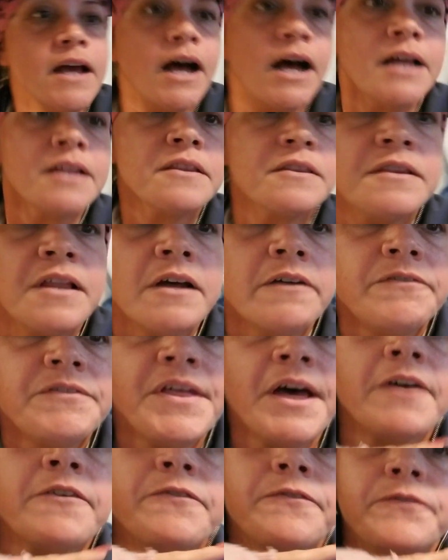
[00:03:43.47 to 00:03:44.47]
I love
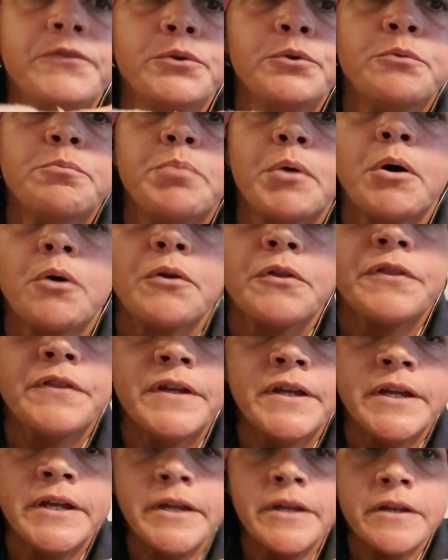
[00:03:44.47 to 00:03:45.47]
that food bowl
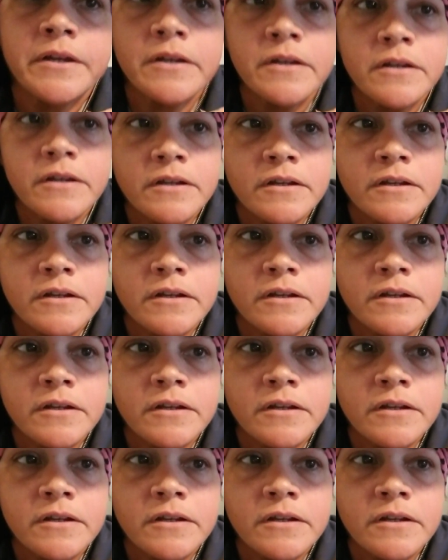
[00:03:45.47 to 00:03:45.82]
thing.